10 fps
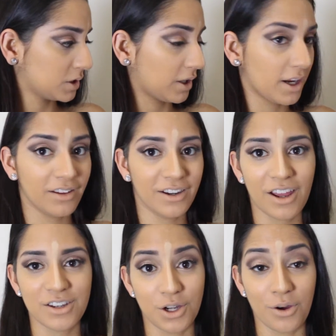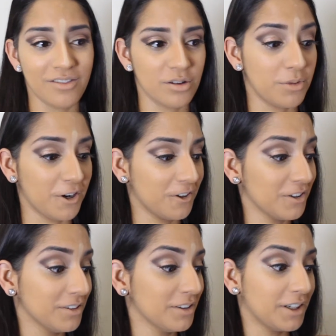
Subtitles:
Sorry, I don't have a mirror.